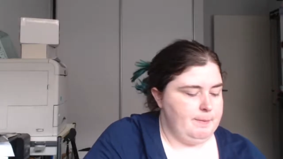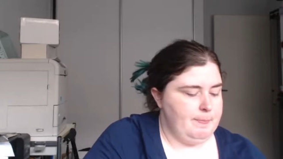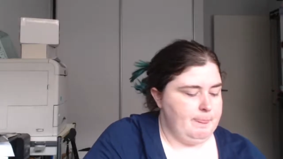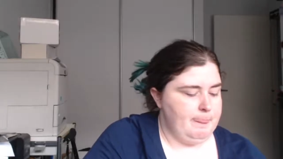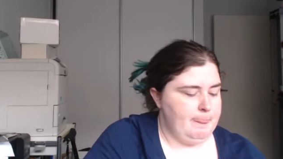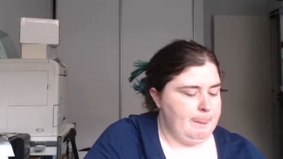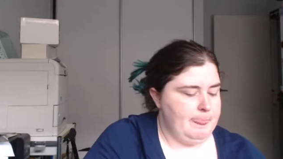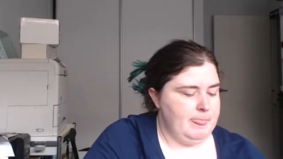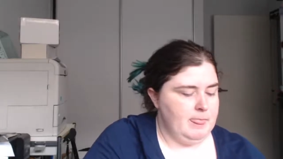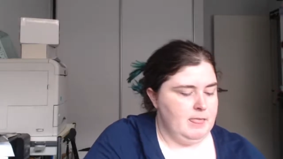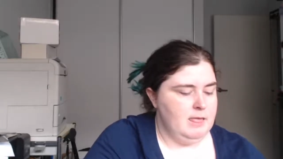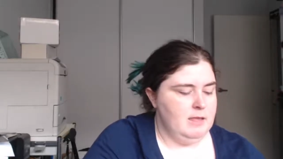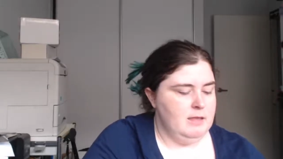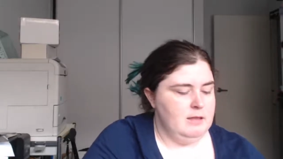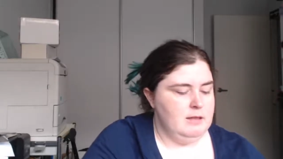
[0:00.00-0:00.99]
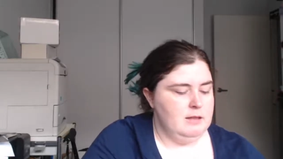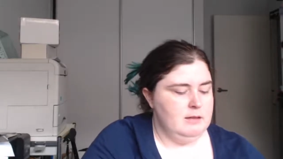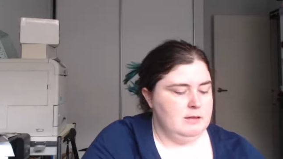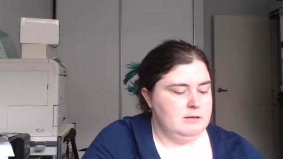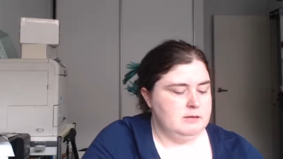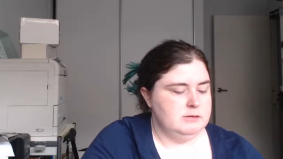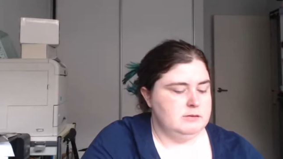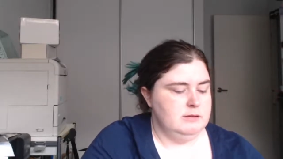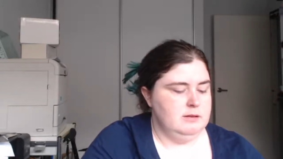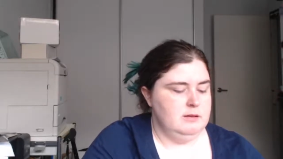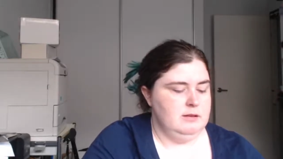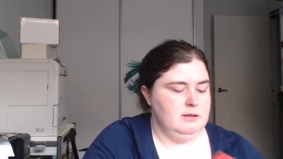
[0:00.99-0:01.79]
[no speech]